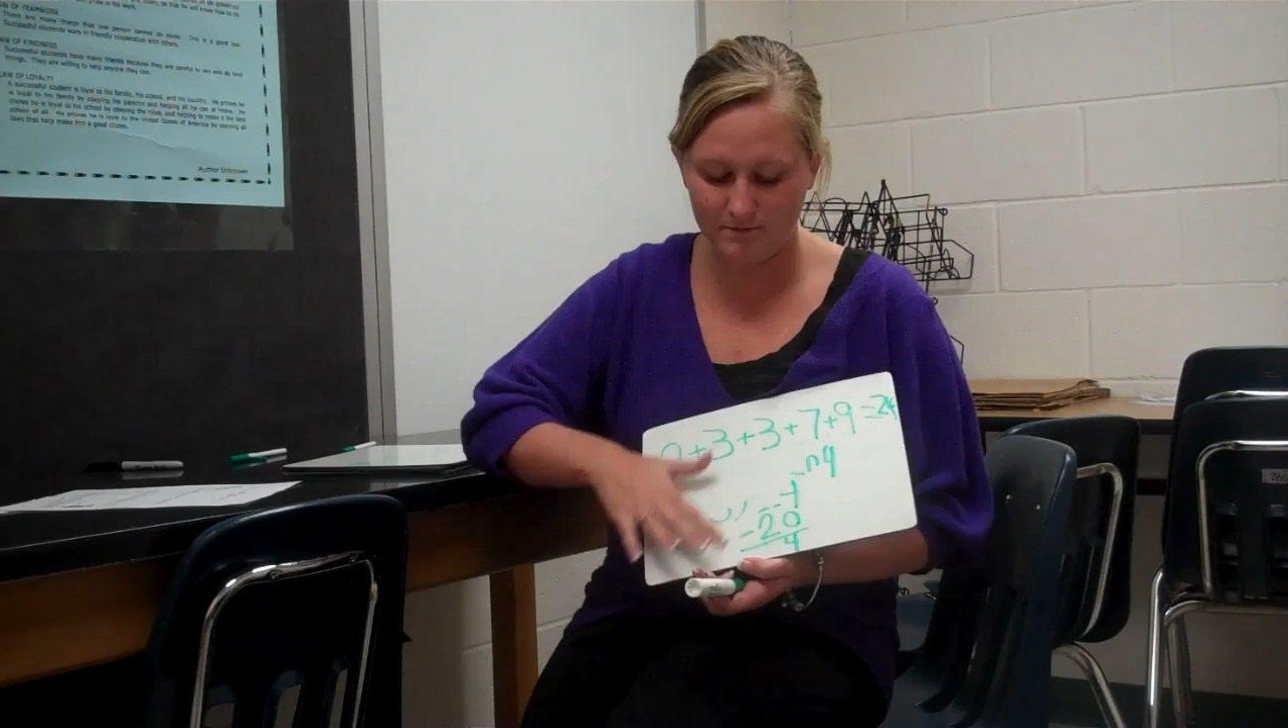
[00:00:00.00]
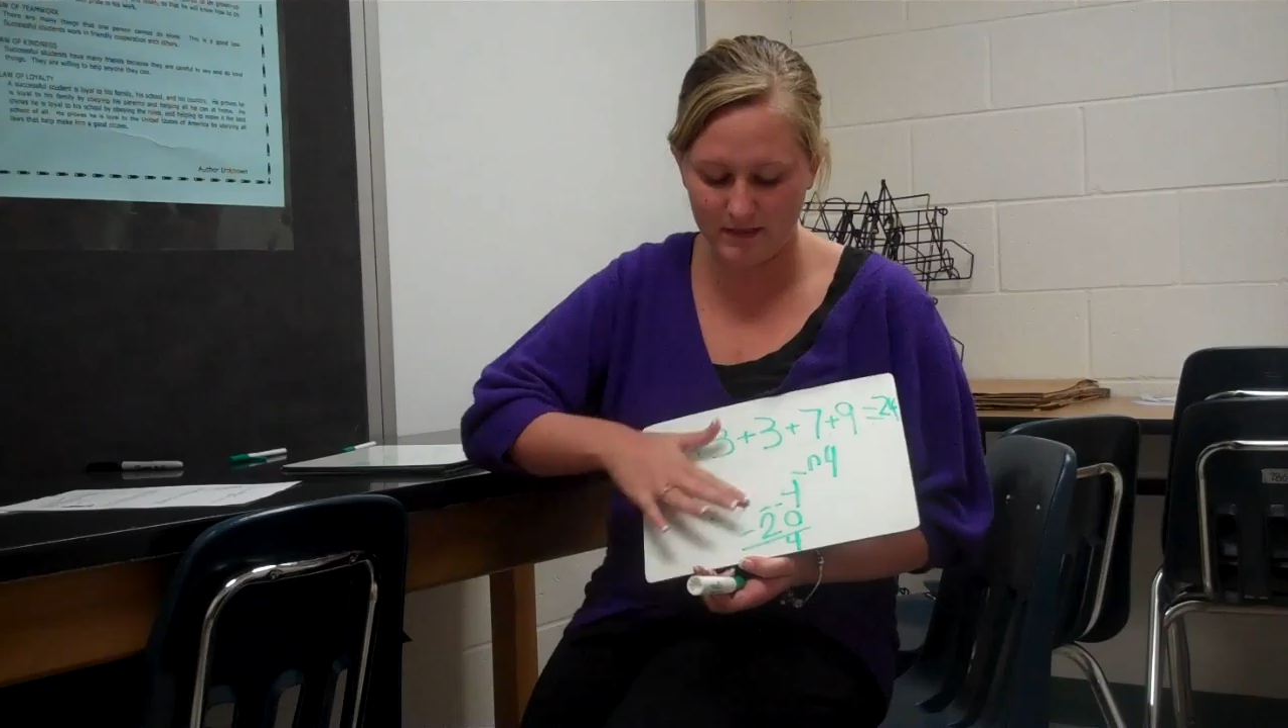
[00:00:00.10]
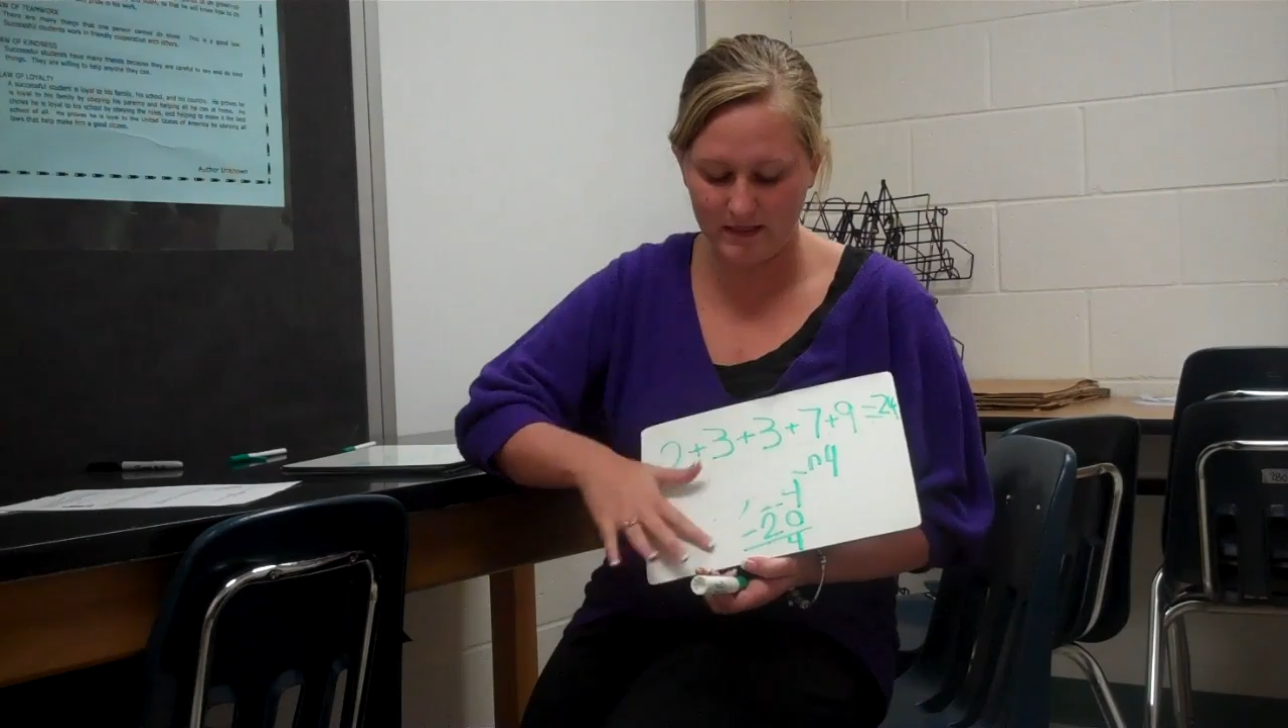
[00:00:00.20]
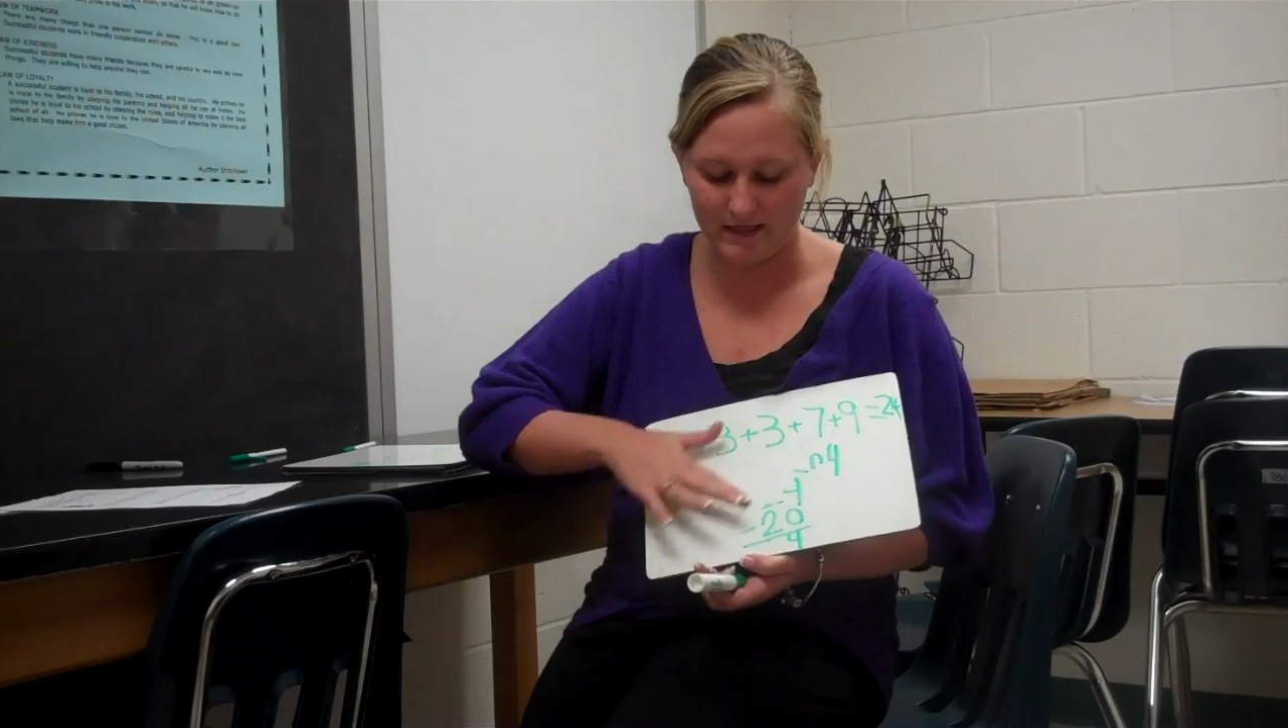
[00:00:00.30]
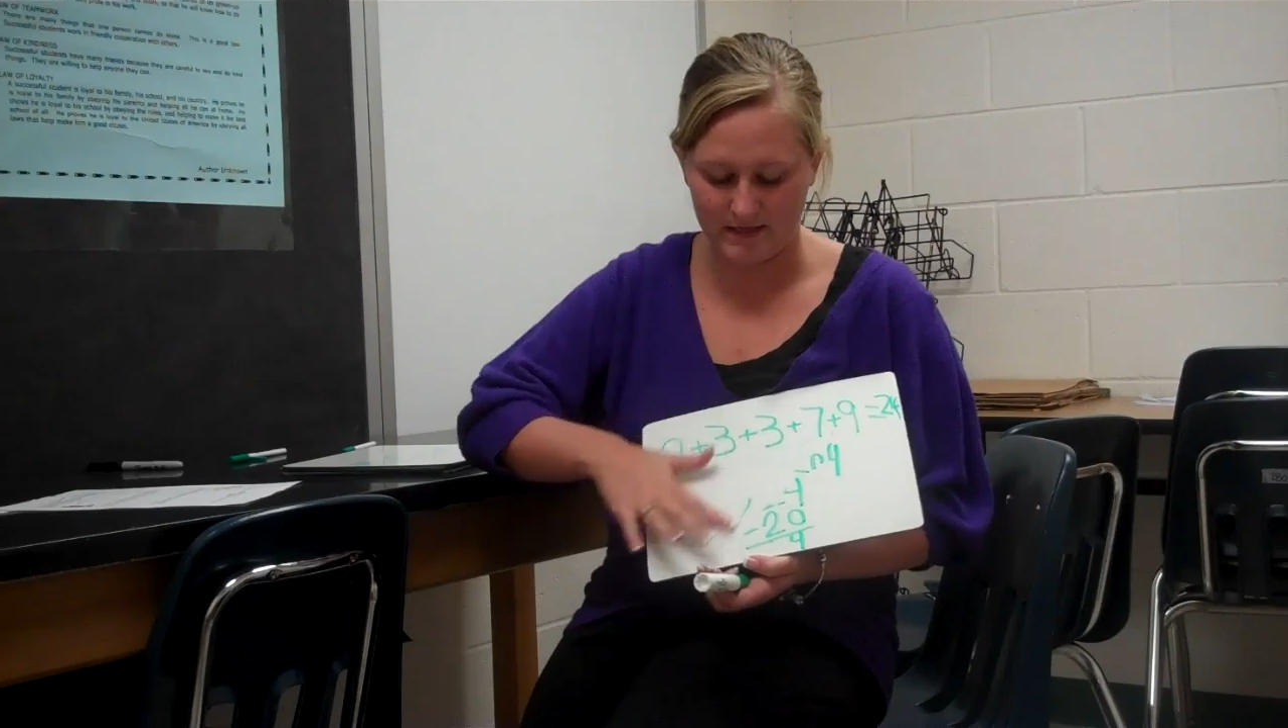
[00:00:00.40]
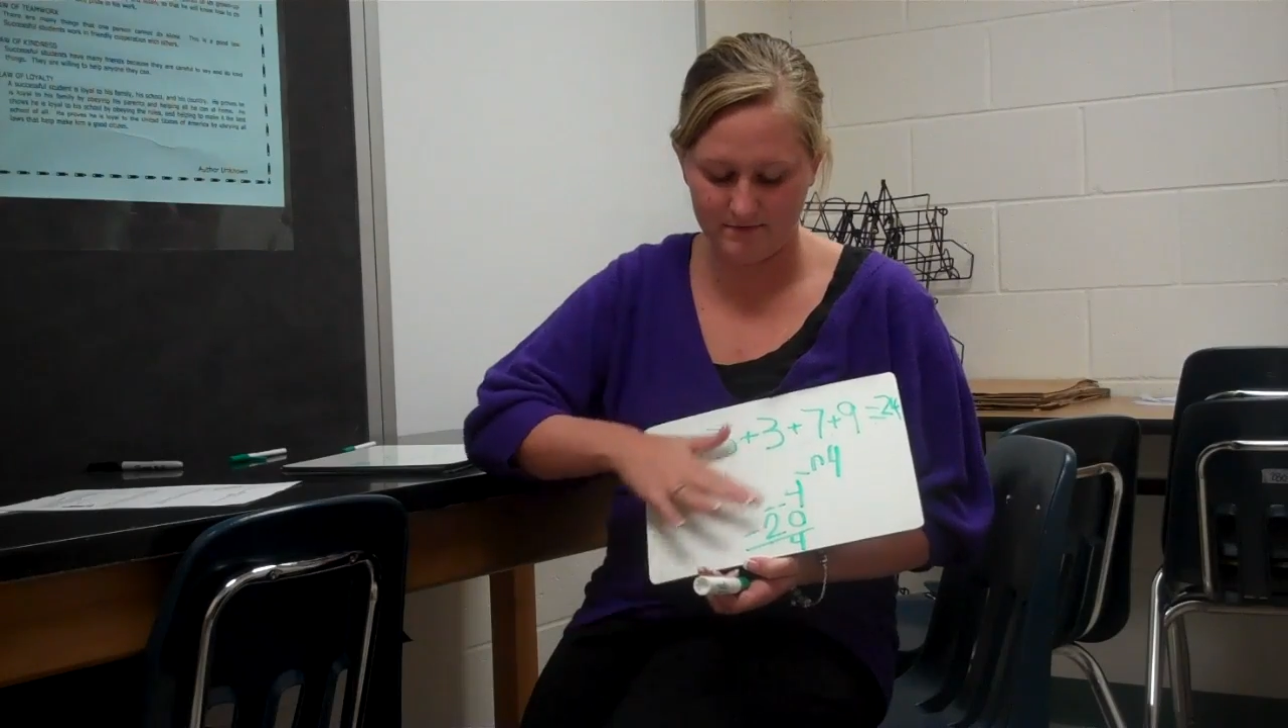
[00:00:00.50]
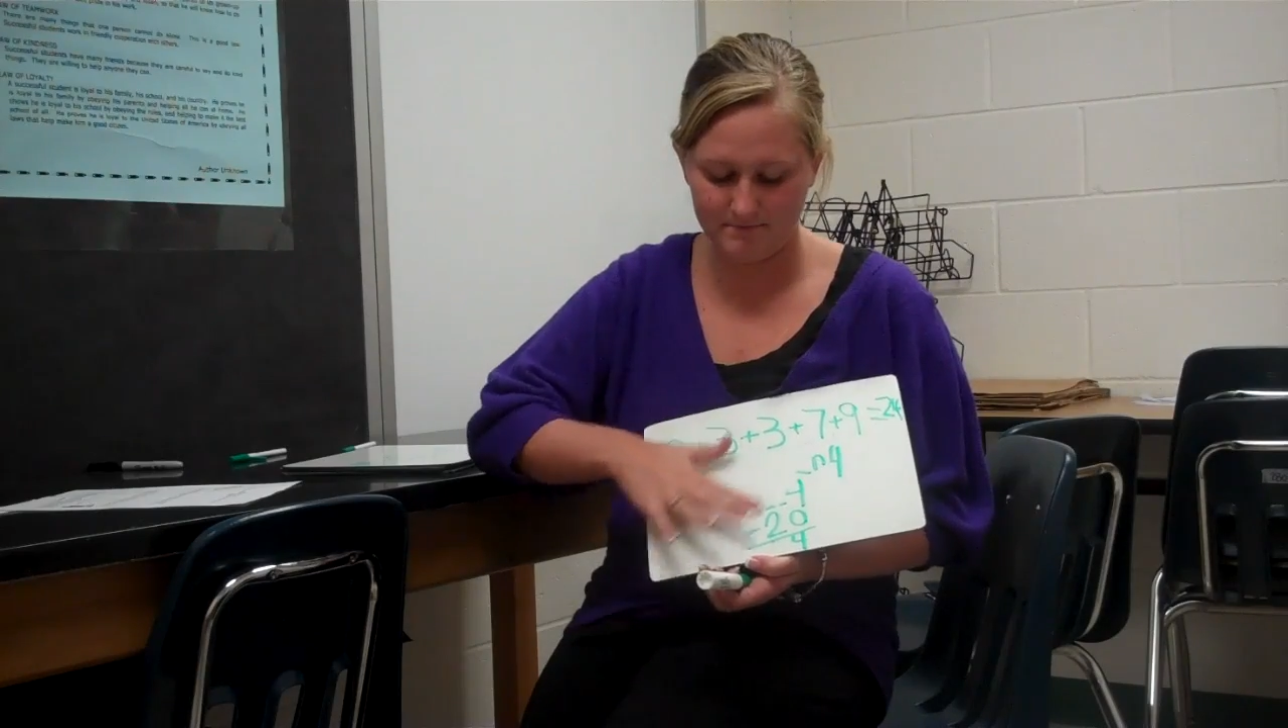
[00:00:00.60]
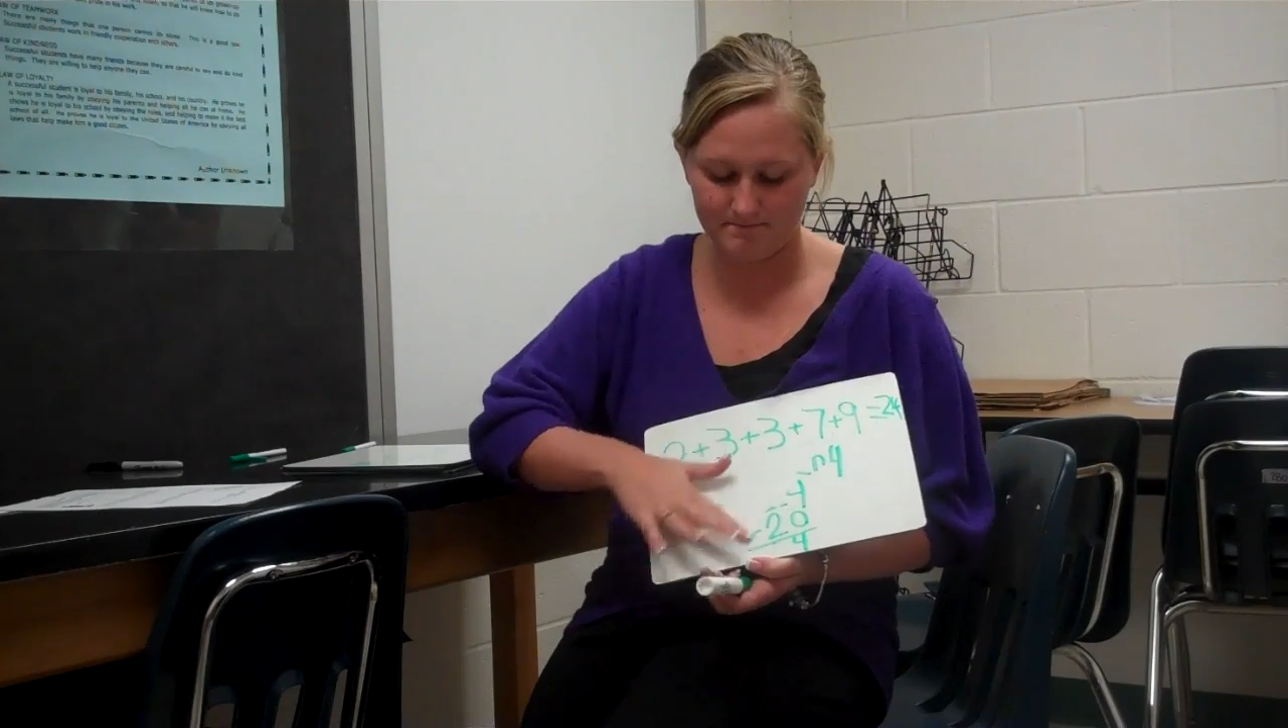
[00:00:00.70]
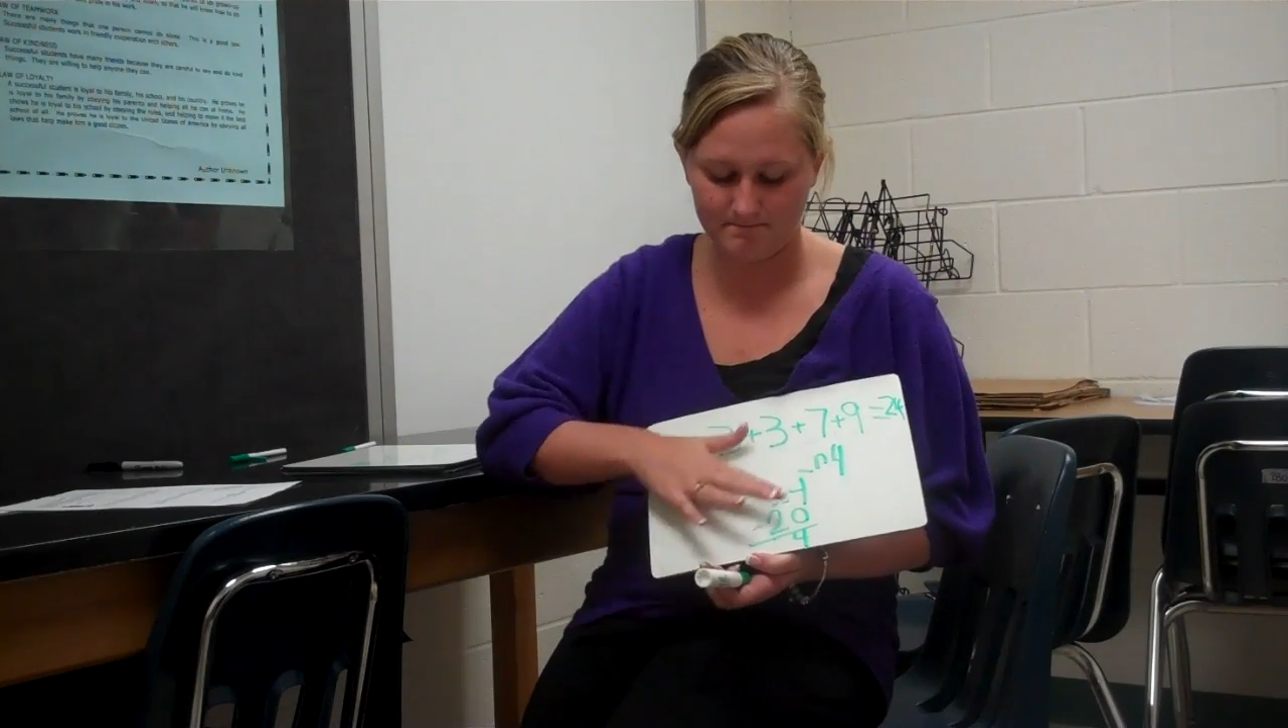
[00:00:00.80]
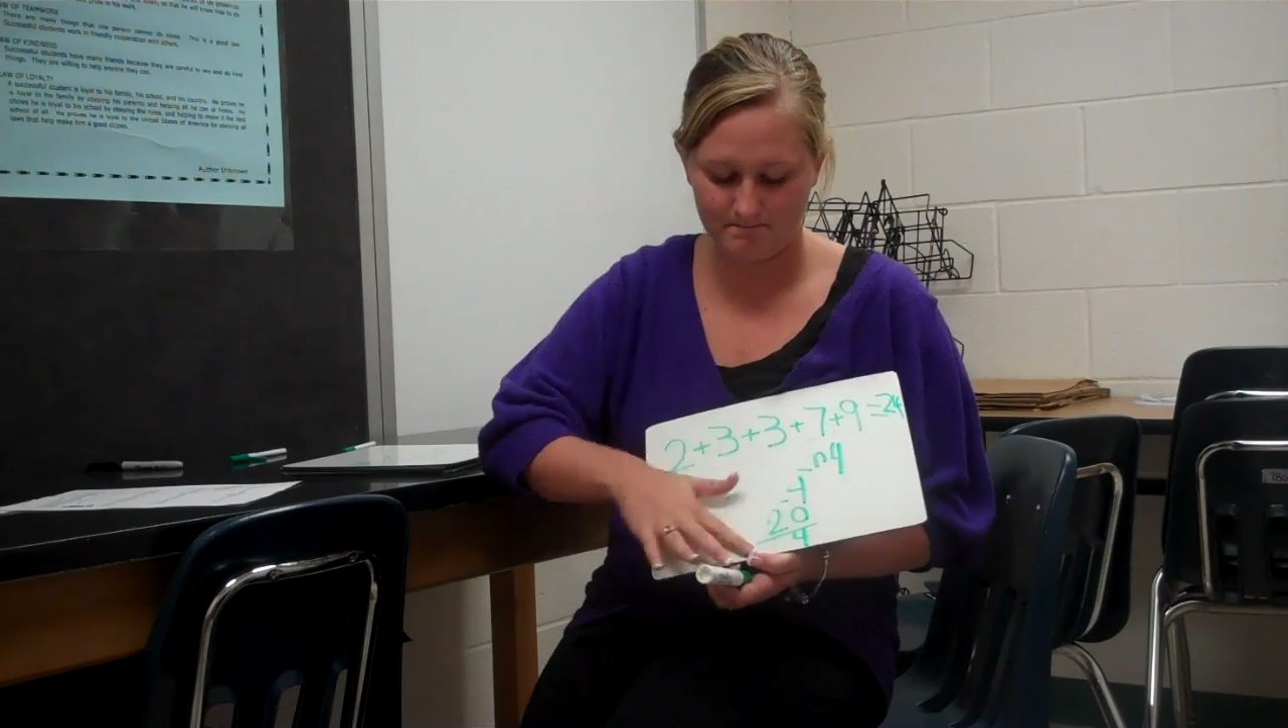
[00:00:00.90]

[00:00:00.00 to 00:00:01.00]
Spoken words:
median,